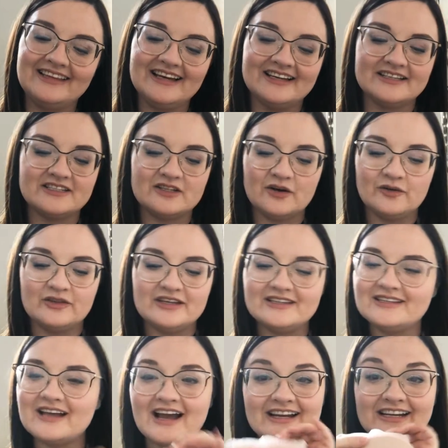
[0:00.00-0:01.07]
this. So
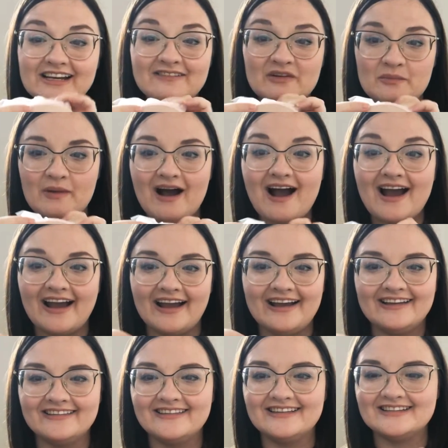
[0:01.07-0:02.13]
this I didn't even buy.
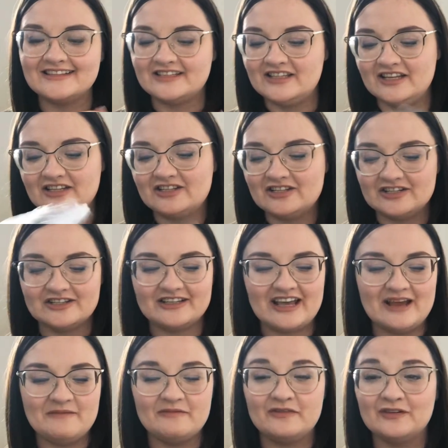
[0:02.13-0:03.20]
This just
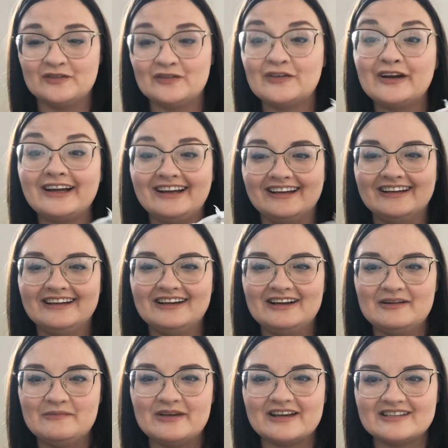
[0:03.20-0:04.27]
came for free
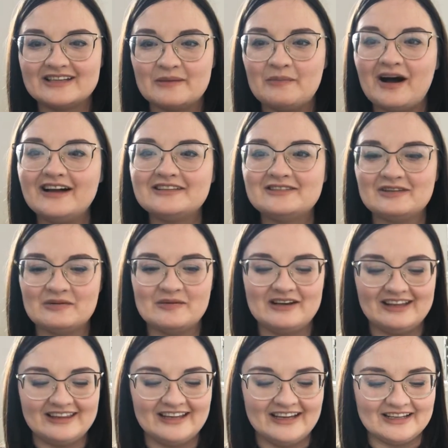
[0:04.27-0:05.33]
because I bought so many
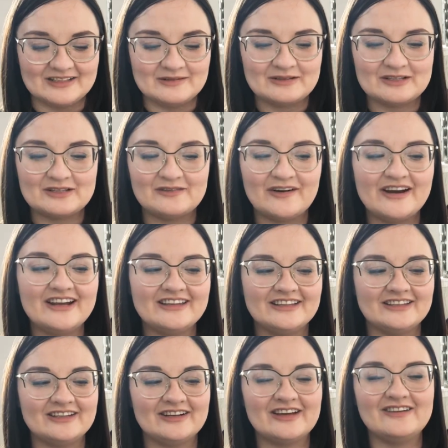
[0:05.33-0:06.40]
things. It's just funny
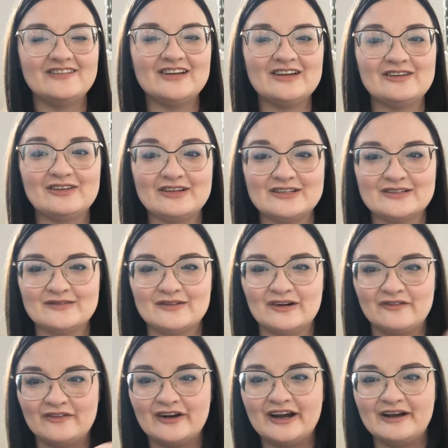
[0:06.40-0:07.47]
that they're giving you things for
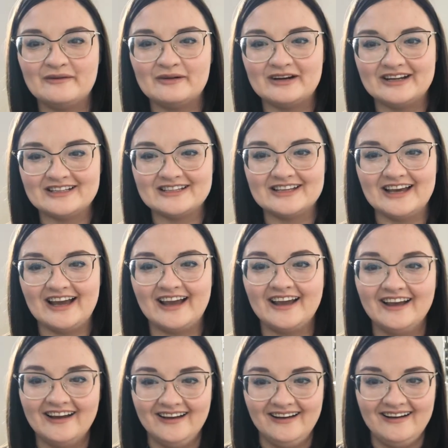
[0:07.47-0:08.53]
free when it's like,
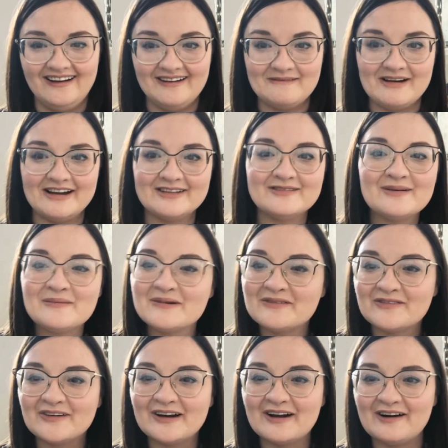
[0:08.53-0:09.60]
oh, might as well be
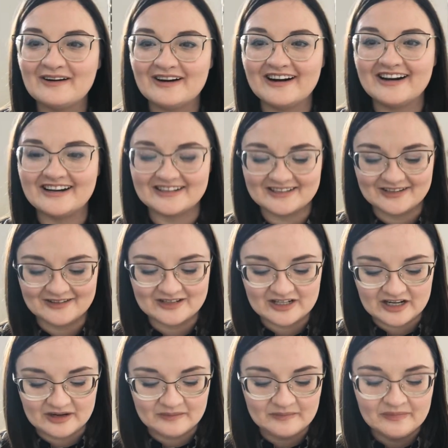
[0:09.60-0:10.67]
free already. It's so
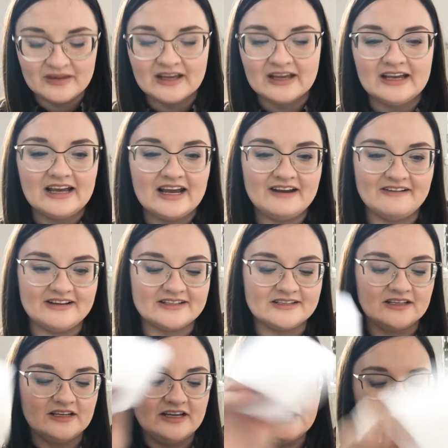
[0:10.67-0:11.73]
cheap. Anyways,
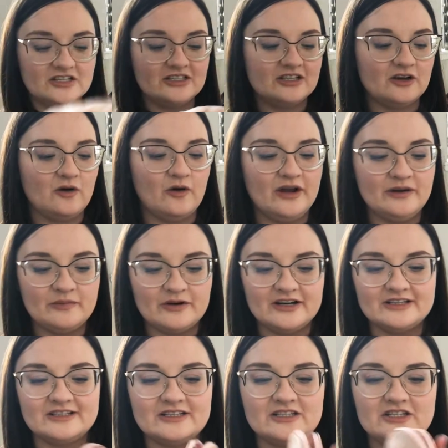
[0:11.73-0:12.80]
it's just a coin
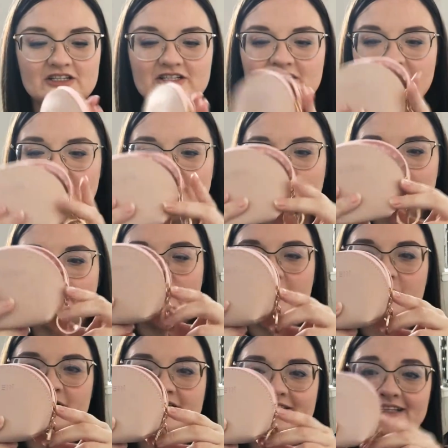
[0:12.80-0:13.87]
purse. It's just a cute little coin
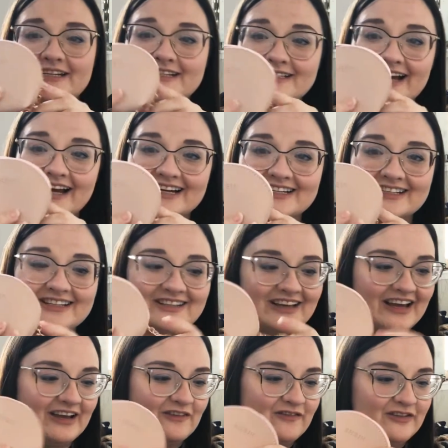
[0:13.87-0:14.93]
purse, and it's actually
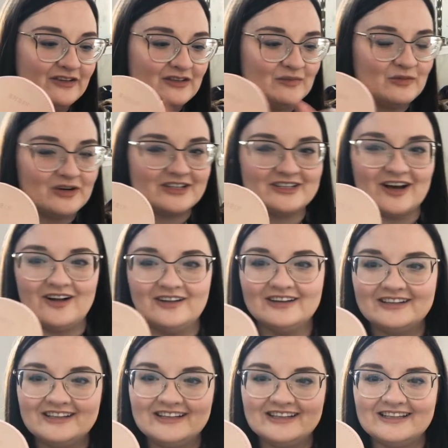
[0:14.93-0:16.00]
like feels more
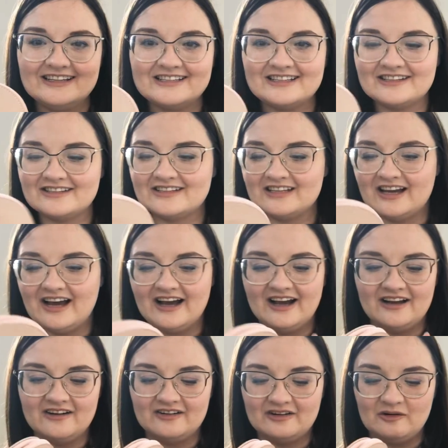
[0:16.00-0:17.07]
solid than this. It's,
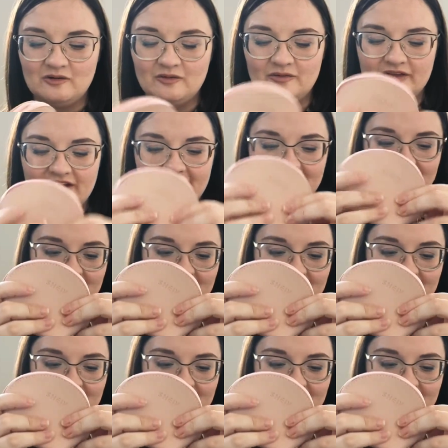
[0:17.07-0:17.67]
I don't know, like